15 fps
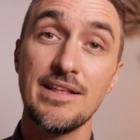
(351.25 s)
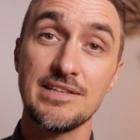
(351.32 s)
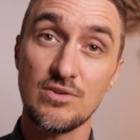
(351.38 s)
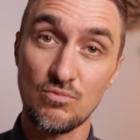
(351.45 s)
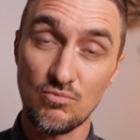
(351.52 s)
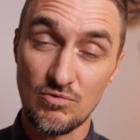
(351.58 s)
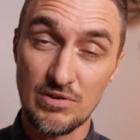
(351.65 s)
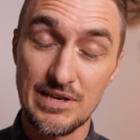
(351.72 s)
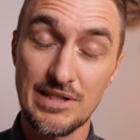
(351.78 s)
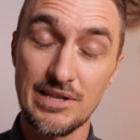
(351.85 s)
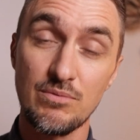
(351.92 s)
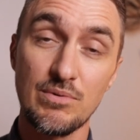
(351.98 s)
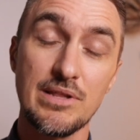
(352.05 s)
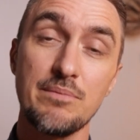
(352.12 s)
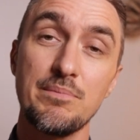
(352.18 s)
that's a
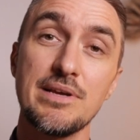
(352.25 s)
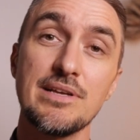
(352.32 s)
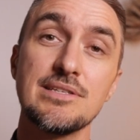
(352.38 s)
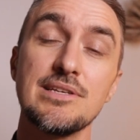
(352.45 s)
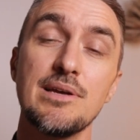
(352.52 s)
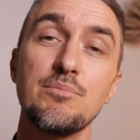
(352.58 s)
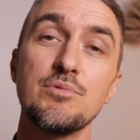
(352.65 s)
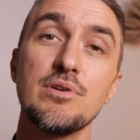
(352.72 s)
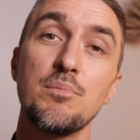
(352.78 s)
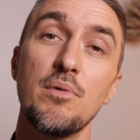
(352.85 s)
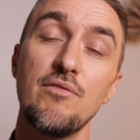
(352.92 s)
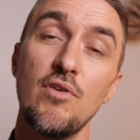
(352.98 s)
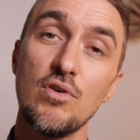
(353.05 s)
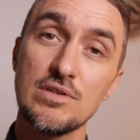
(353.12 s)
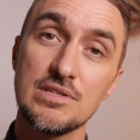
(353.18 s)
really, really big symptom
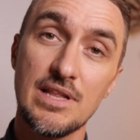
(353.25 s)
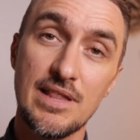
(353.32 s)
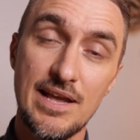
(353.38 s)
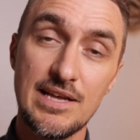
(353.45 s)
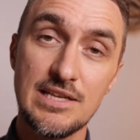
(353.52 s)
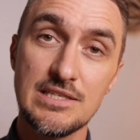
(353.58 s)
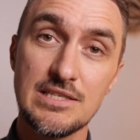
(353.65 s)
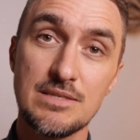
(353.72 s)
of oxalates,